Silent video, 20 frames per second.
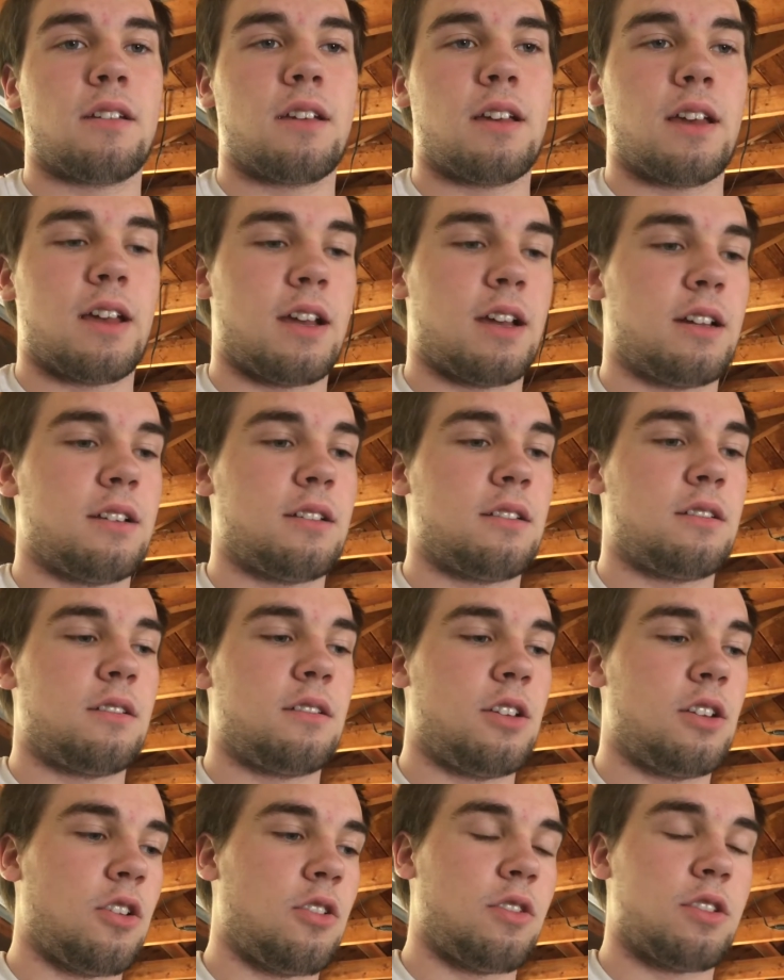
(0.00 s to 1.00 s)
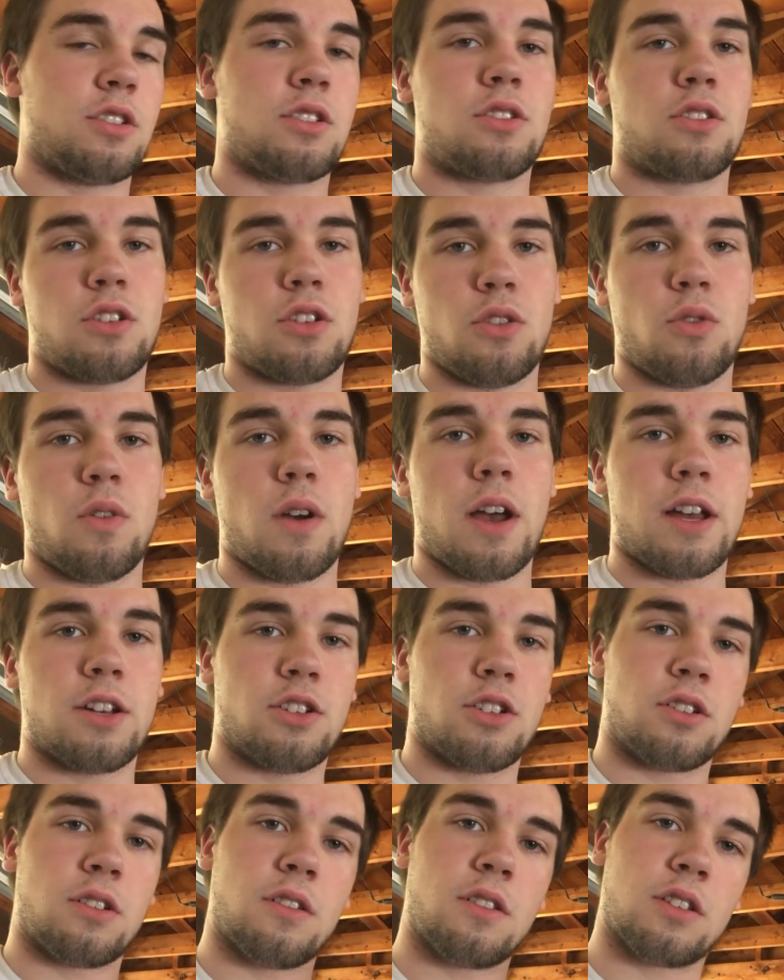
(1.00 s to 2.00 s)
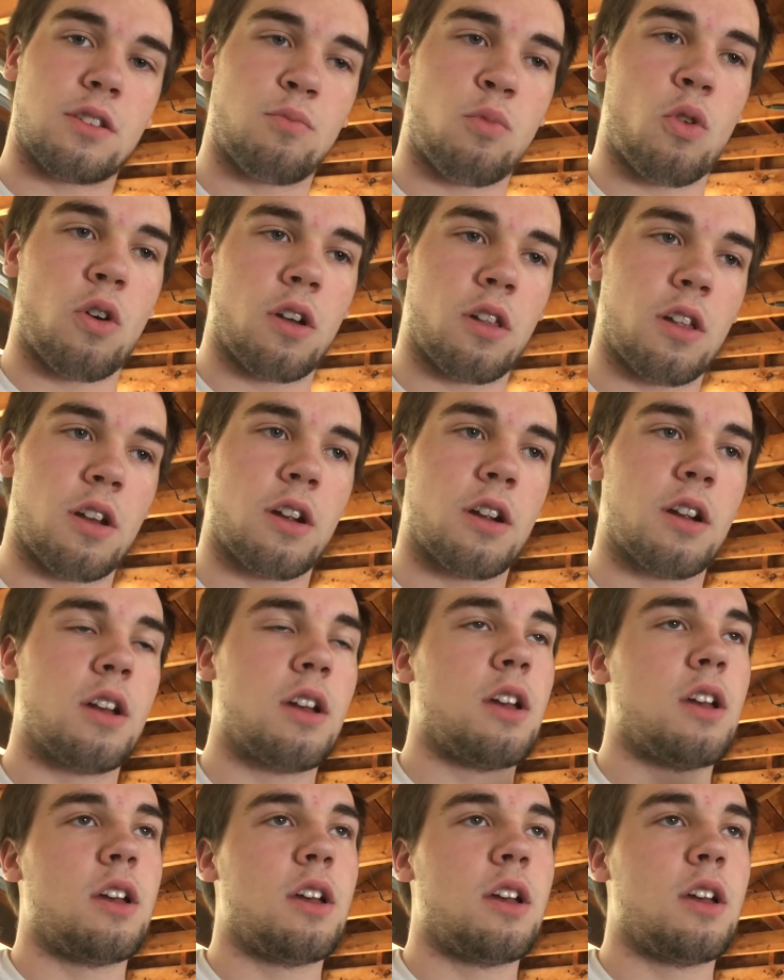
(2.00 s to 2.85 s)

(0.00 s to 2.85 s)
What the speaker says: and there's two edges of the spoiler